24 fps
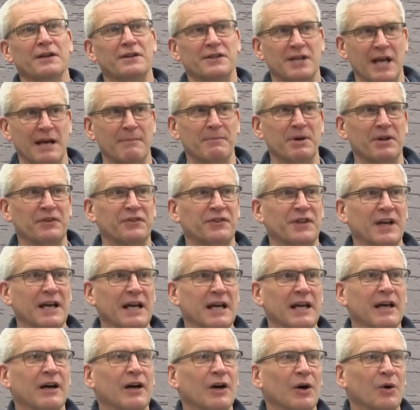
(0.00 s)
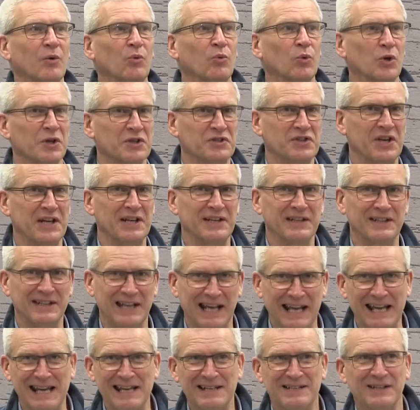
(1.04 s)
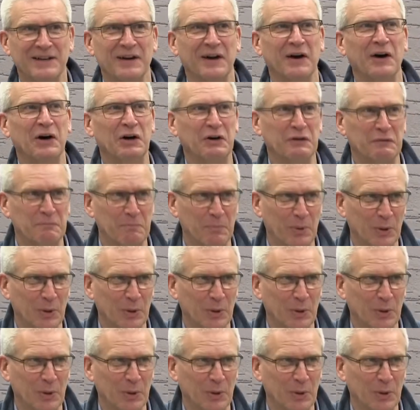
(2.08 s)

Timothy was in need of